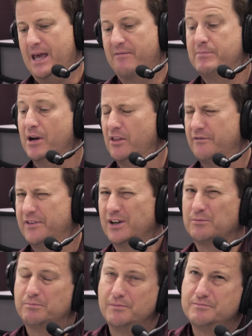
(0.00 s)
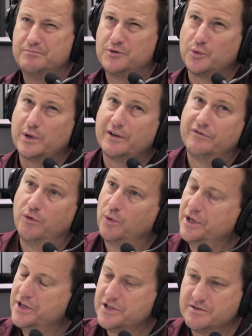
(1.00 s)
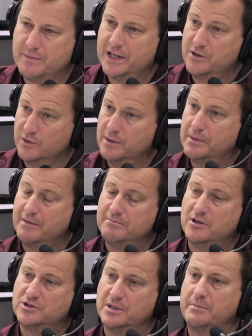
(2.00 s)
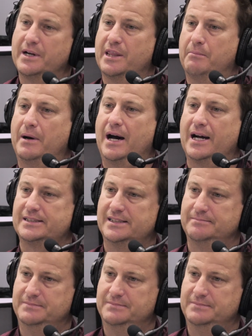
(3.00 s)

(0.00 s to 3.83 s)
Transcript: I've been on the field three or four years of my career, but I've mostly been in the box.